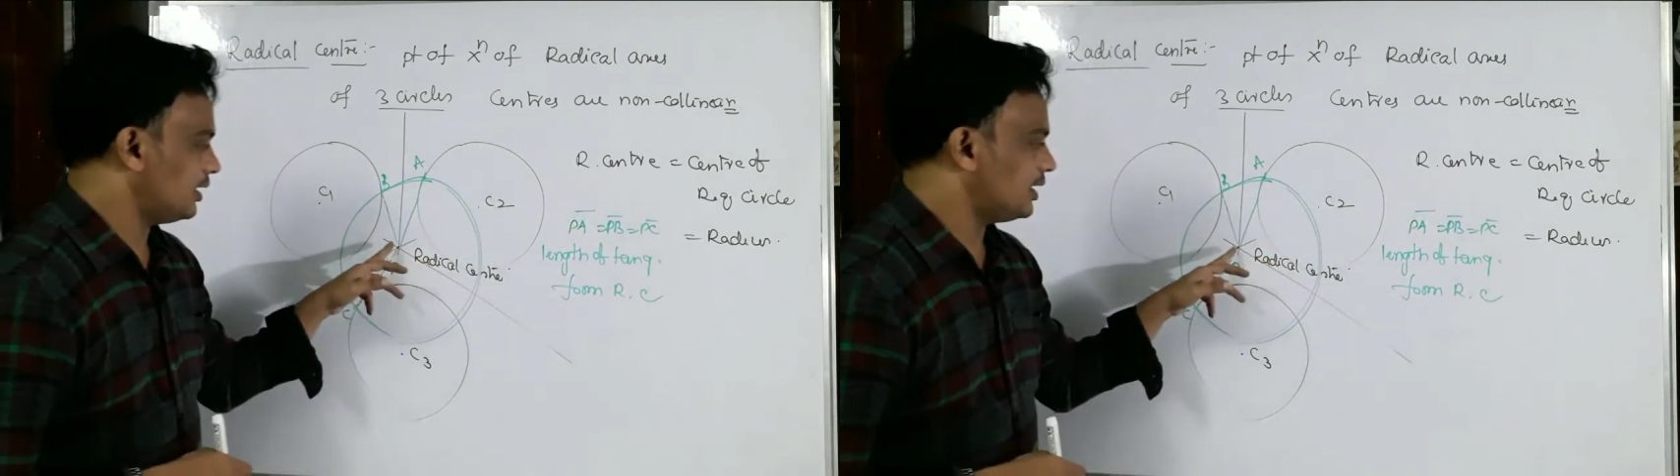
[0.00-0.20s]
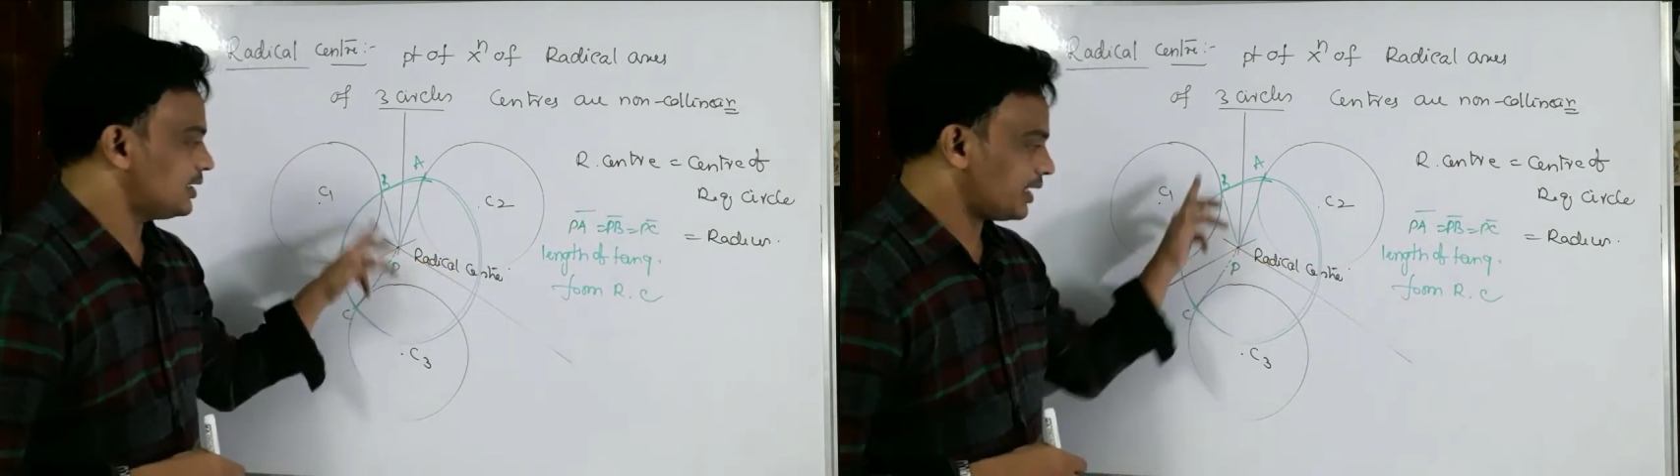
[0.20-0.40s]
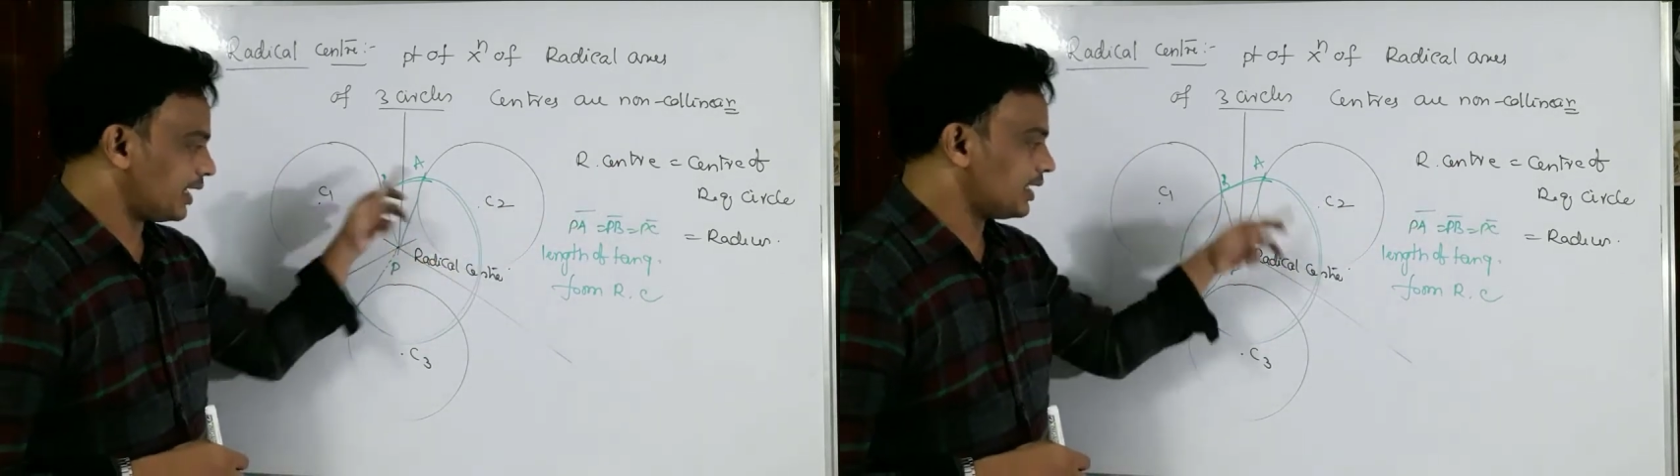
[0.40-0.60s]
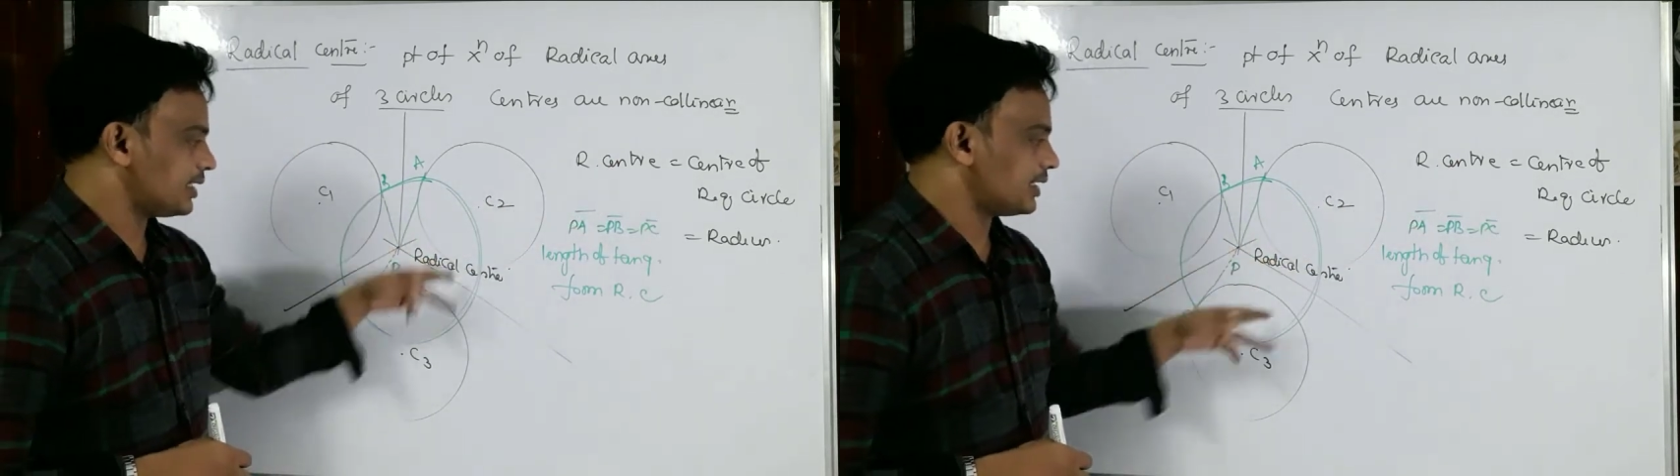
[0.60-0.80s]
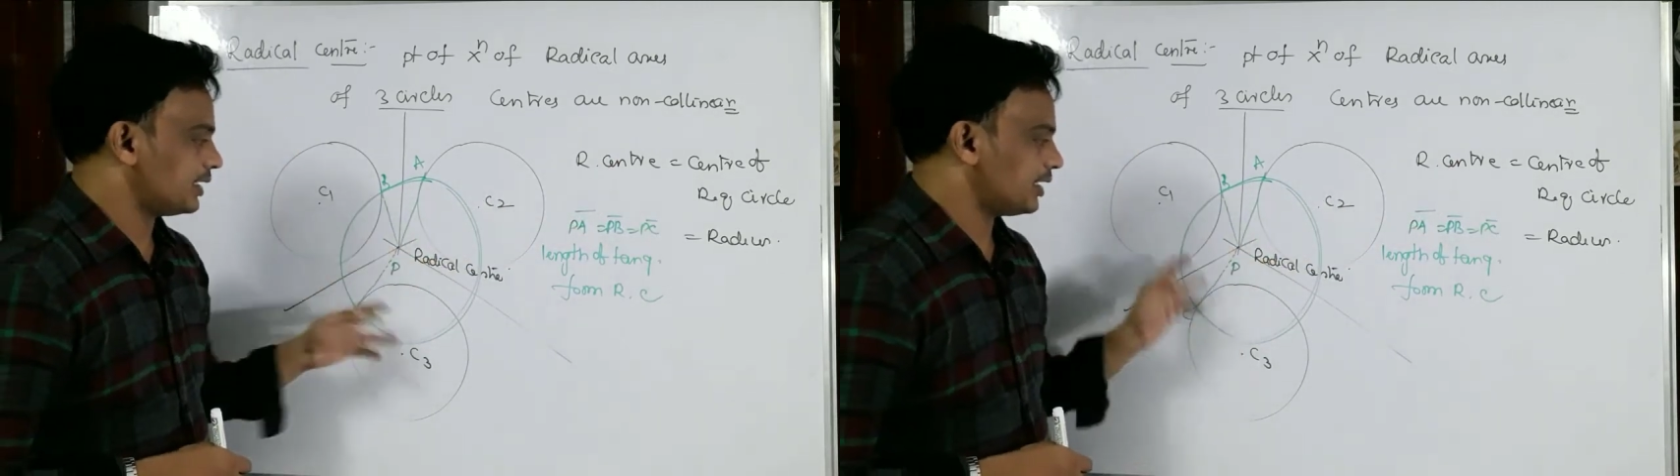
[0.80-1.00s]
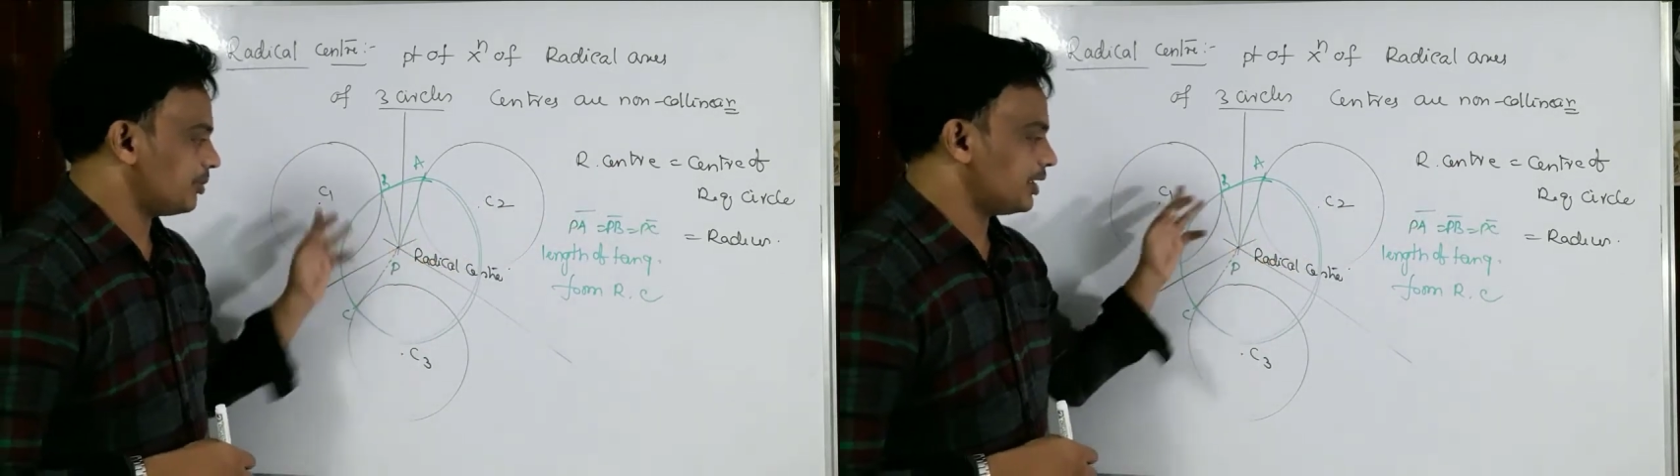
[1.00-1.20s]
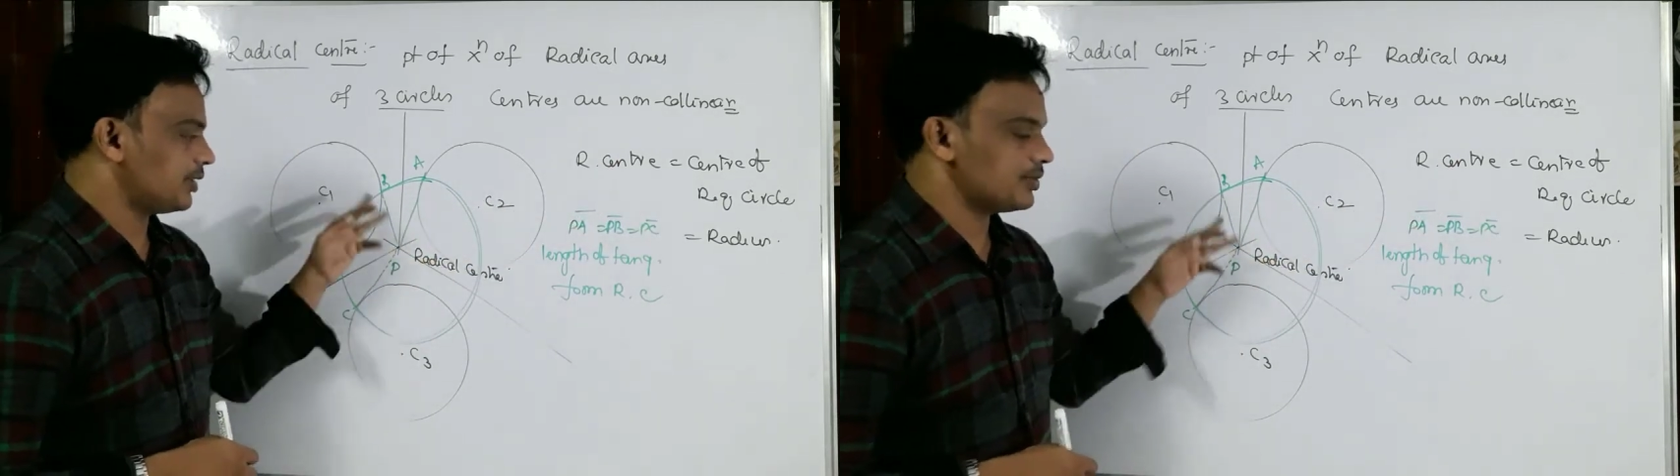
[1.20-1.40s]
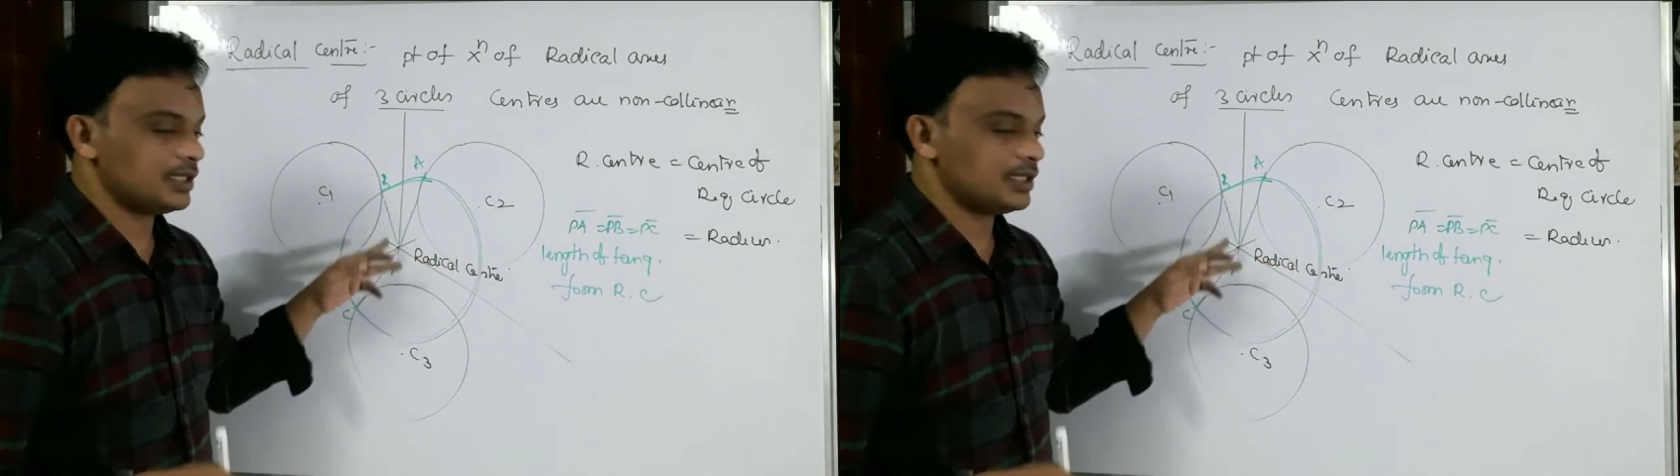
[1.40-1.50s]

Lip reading: This radical center becomes